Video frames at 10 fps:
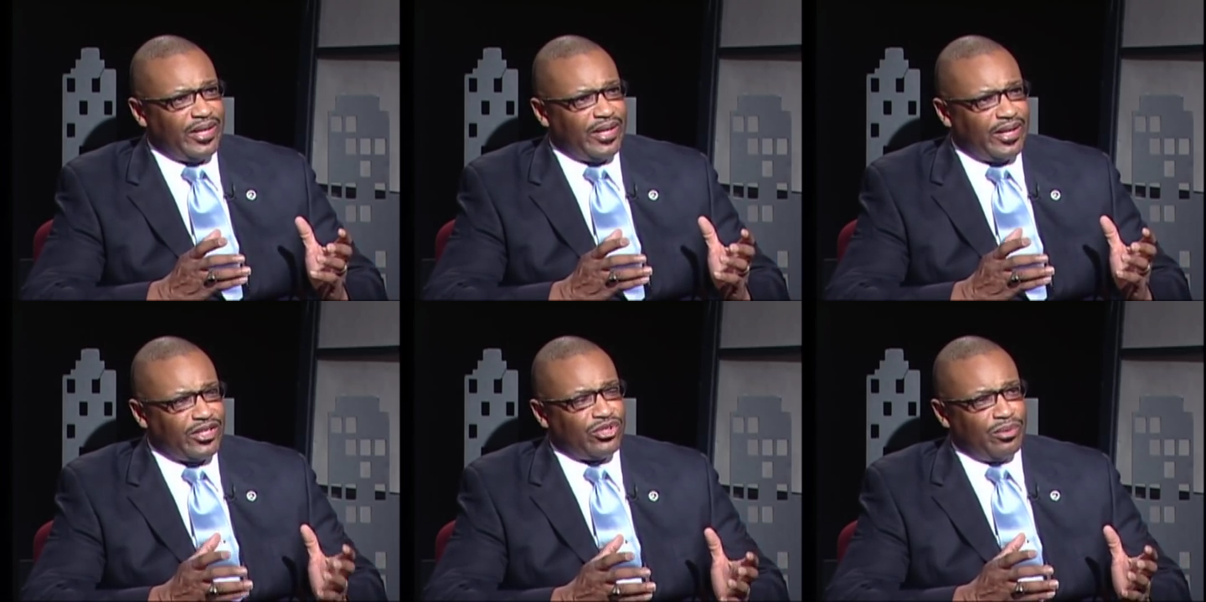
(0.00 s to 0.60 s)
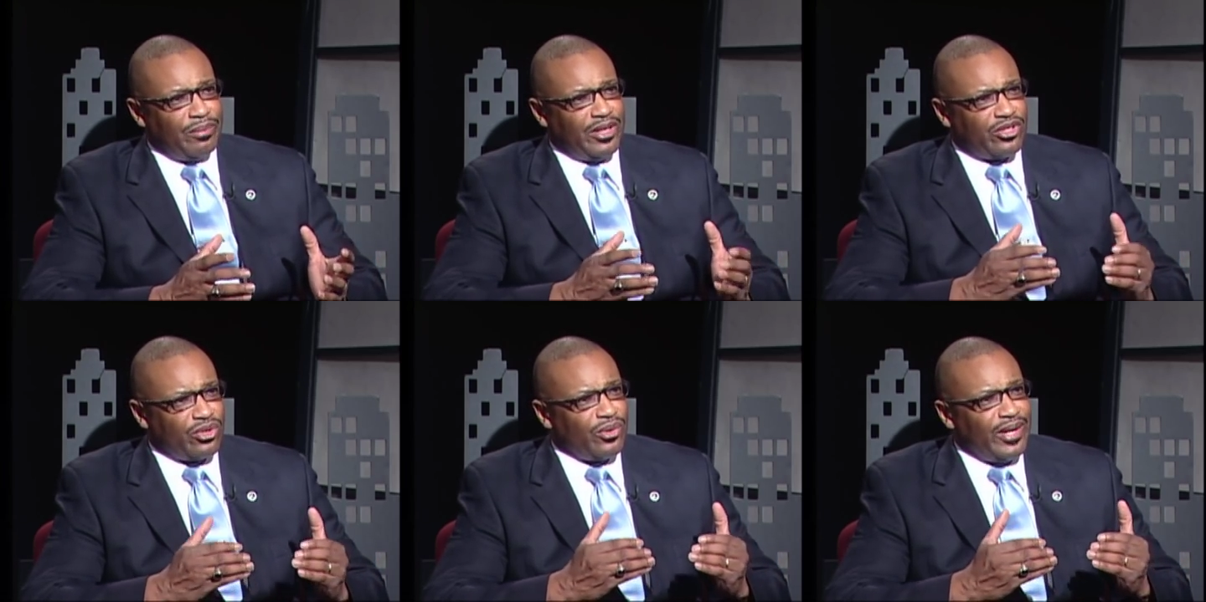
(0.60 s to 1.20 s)

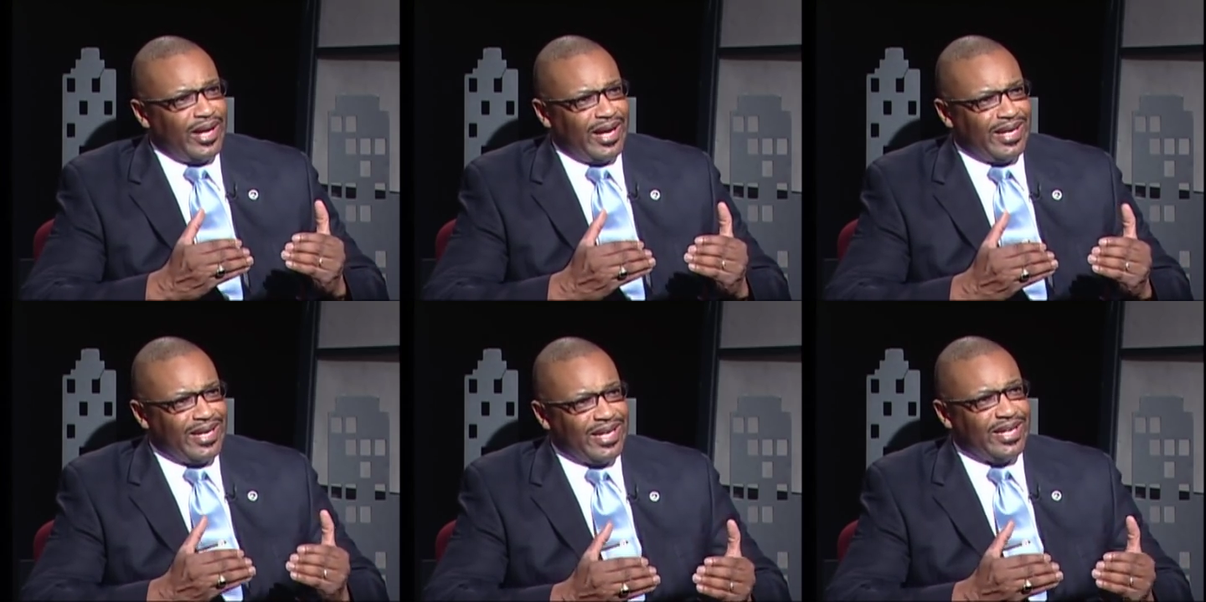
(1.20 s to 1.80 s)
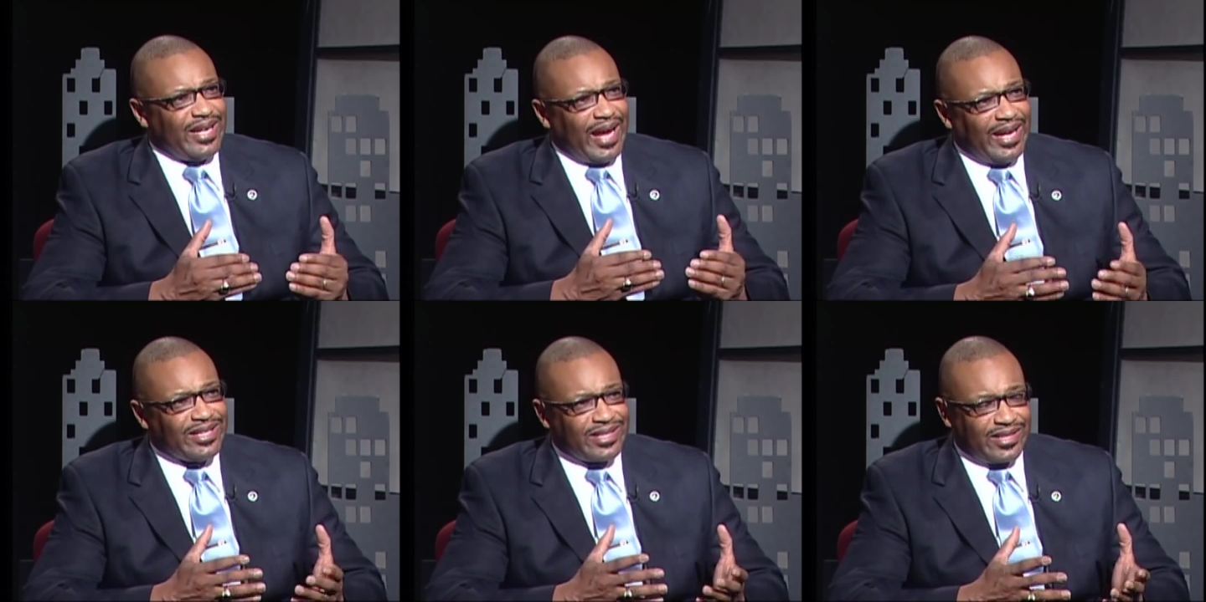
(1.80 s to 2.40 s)
instrumental and needed
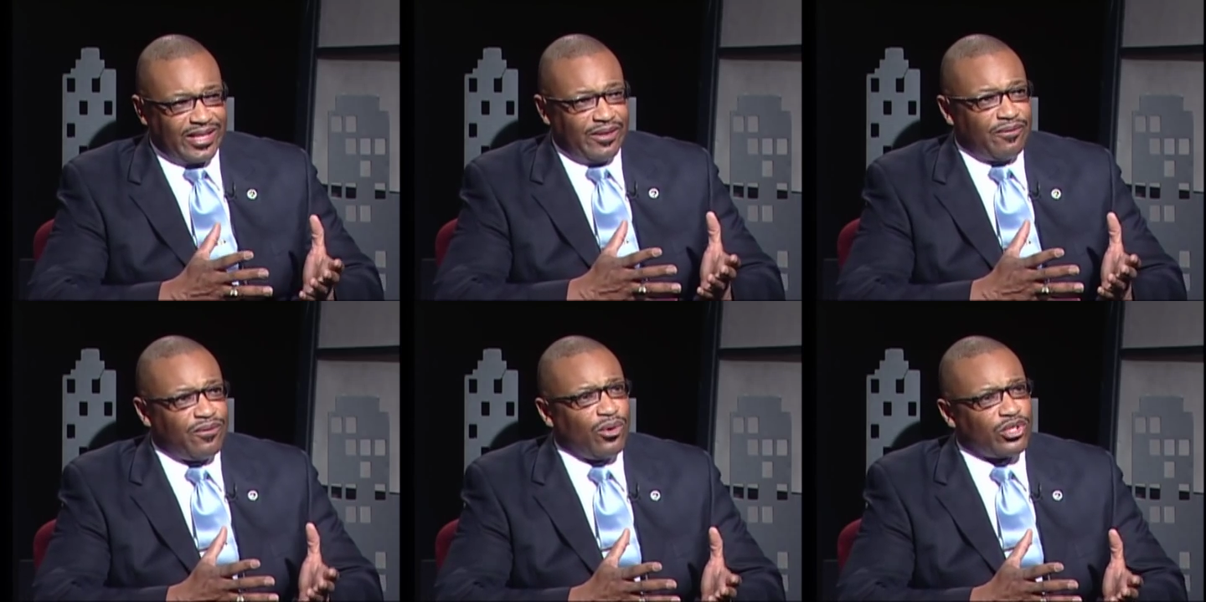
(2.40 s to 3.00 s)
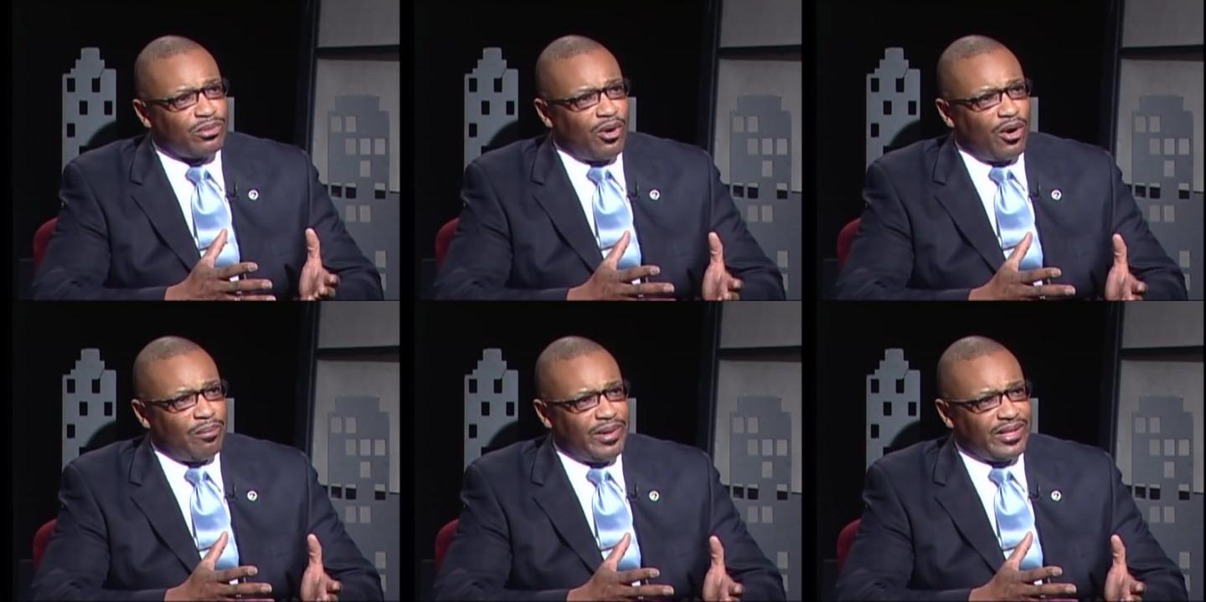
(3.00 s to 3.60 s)
agency for small
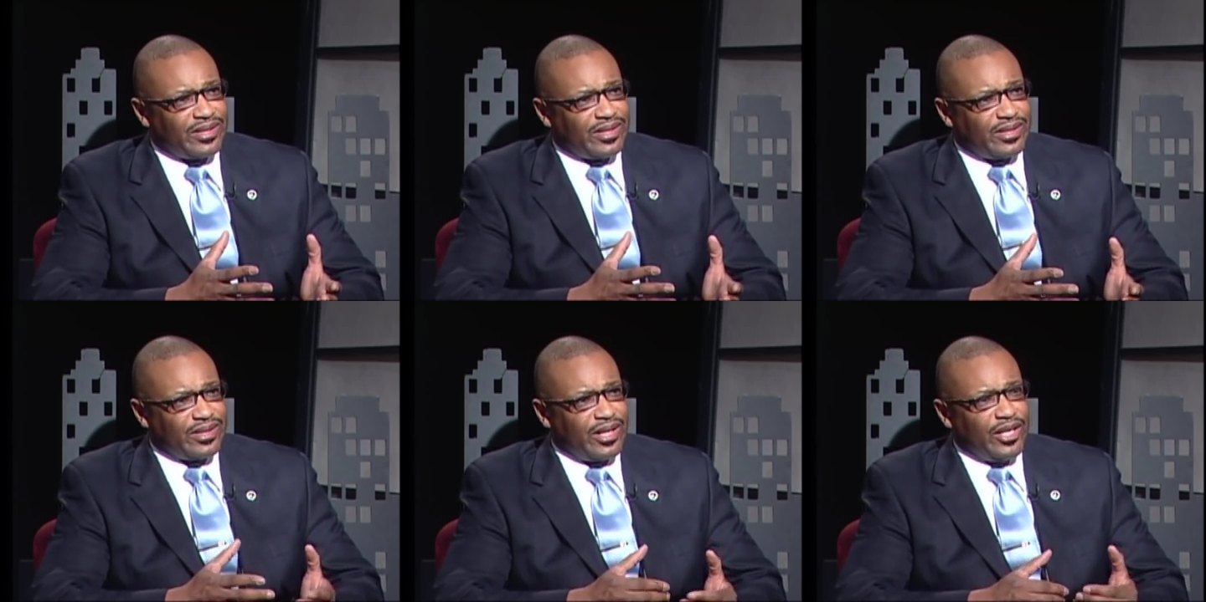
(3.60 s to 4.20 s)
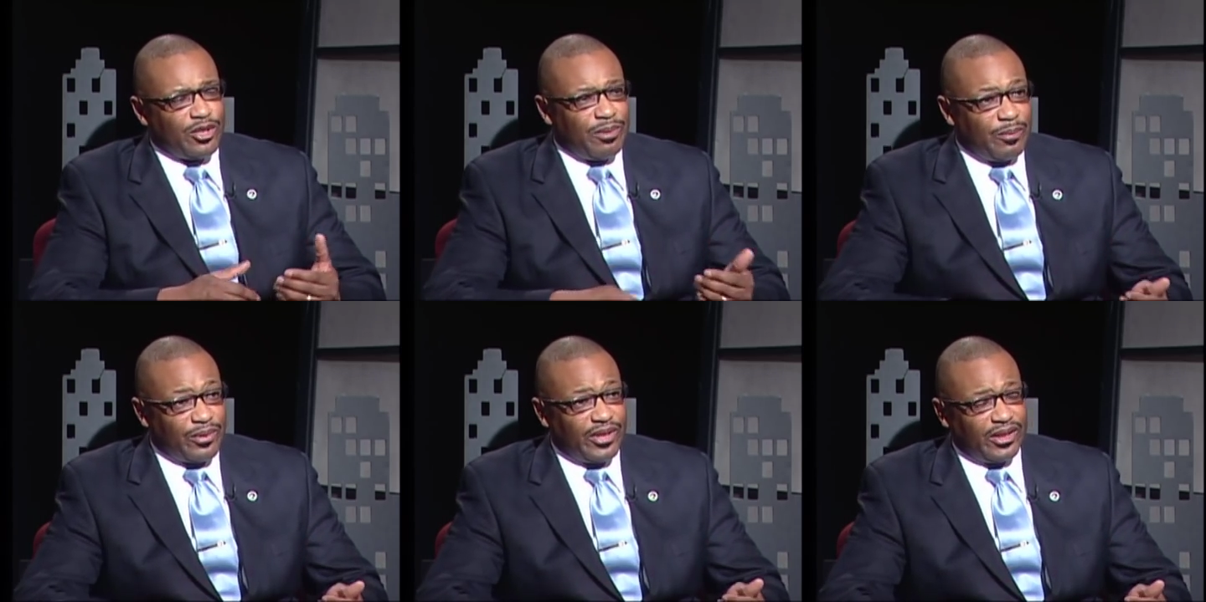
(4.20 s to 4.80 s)
businesses to be
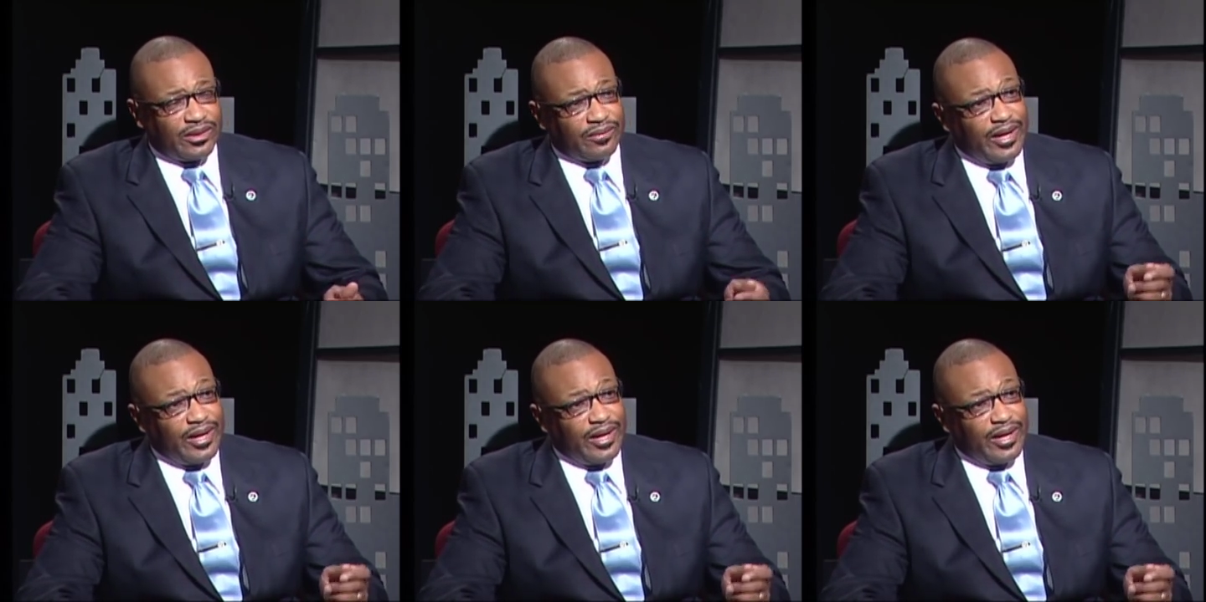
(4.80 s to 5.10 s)
productive,